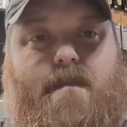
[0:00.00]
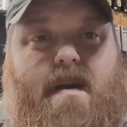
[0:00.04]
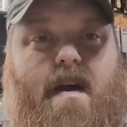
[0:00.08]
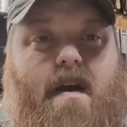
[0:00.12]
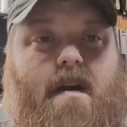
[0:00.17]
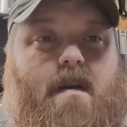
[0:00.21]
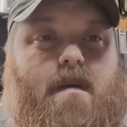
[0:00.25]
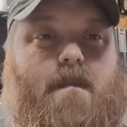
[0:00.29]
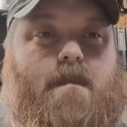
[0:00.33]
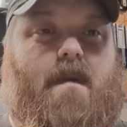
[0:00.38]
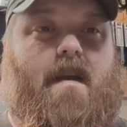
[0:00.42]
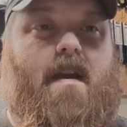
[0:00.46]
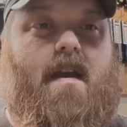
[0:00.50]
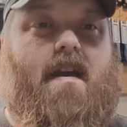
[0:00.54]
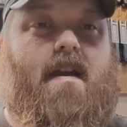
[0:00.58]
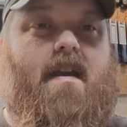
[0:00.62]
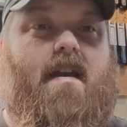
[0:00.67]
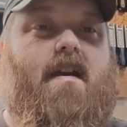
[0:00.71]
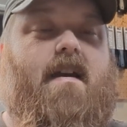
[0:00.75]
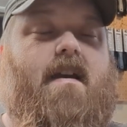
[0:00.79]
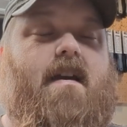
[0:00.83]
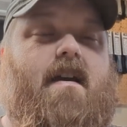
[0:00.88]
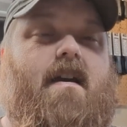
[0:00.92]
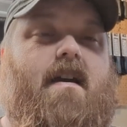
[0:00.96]
powder paint,
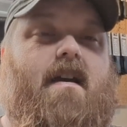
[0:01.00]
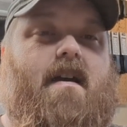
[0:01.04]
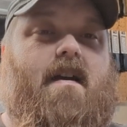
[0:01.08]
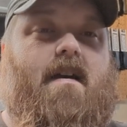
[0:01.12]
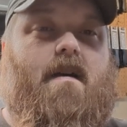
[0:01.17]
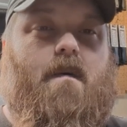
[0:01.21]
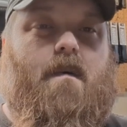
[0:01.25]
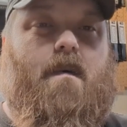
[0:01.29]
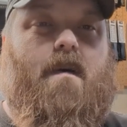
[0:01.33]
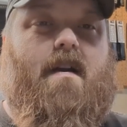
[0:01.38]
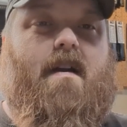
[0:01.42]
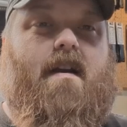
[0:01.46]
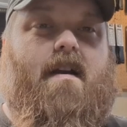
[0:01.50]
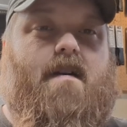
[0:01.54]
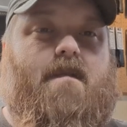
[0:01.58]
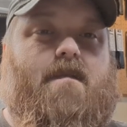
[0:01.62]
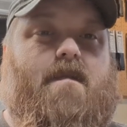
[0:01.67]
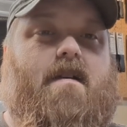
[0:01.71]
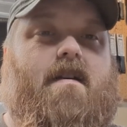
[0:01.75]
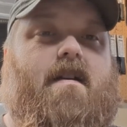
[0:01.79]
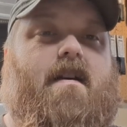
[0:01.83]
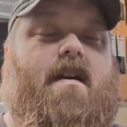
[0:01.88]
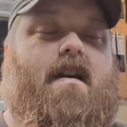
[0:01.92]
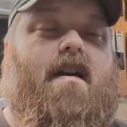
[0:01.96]

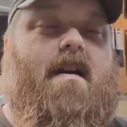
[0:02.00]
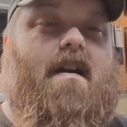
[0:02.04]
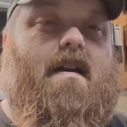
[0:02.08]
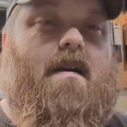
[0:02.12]
whatever.